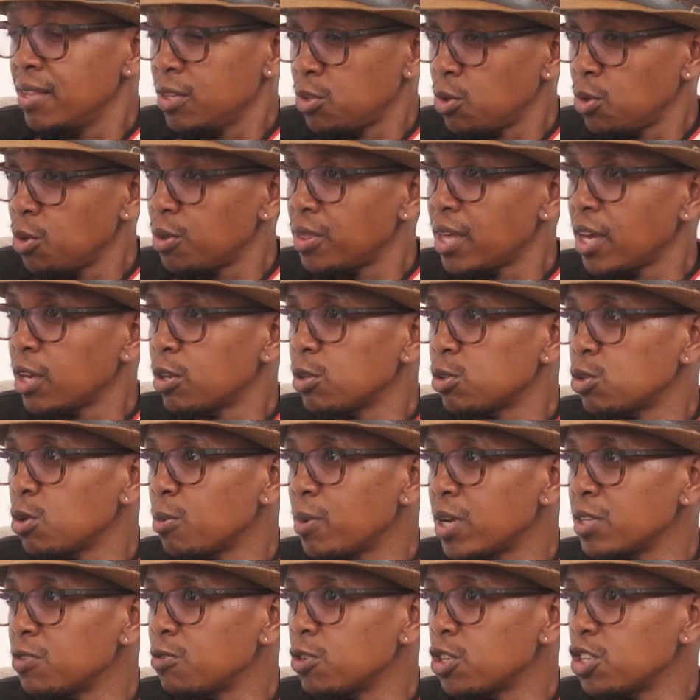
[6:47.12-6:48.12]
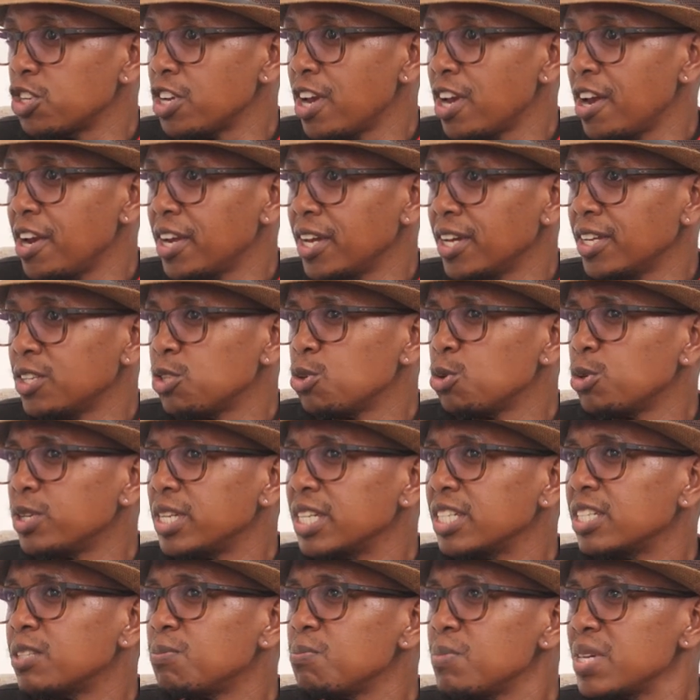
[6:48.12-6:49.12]
And so thank you so much for sharing it. You
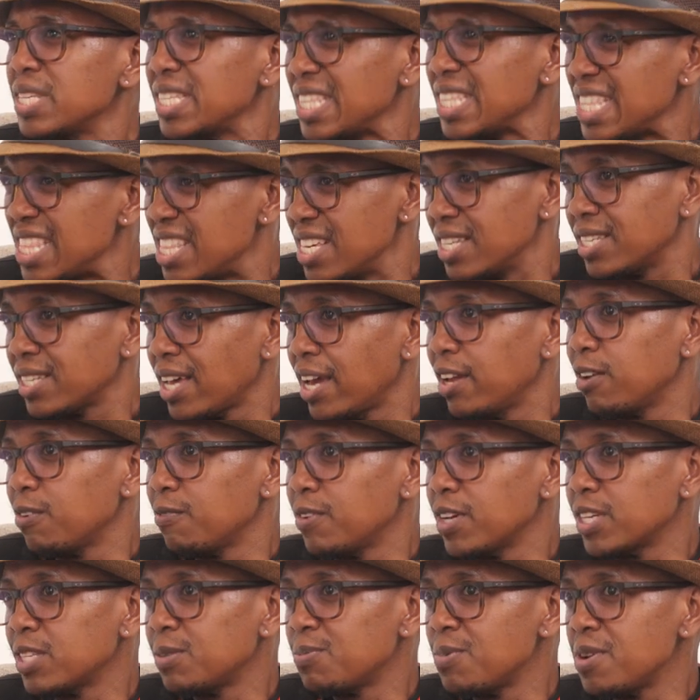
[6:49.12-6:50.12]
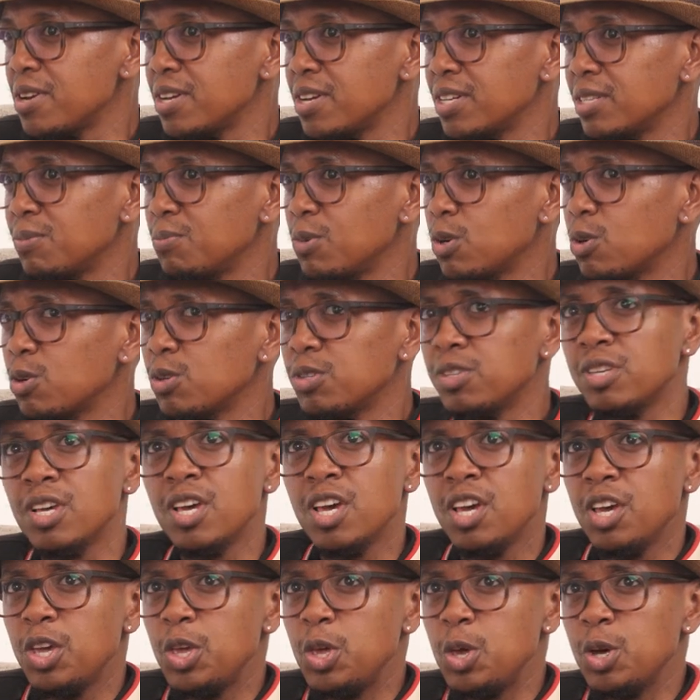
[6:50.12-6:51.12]
dismiss this kind of experience because
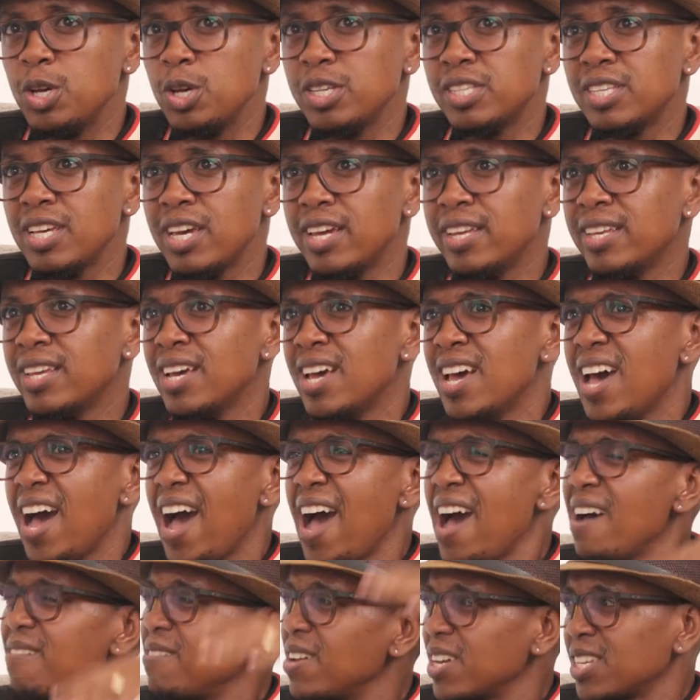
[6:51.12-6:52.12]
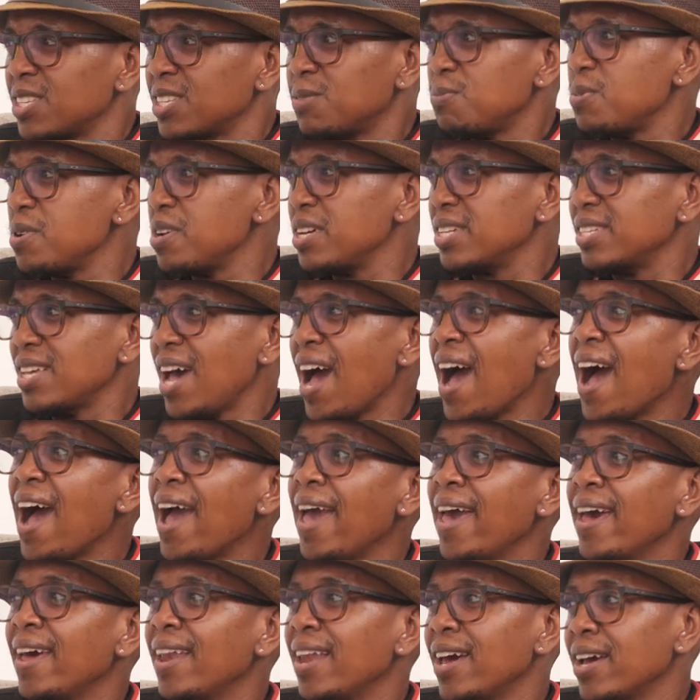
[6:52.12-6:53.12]
you're saying, I have experienced
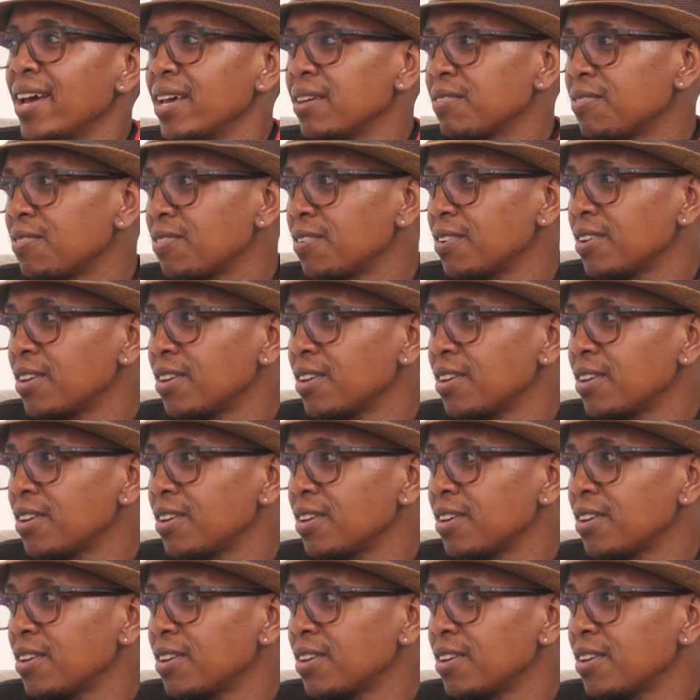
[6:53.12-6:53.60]
higher life.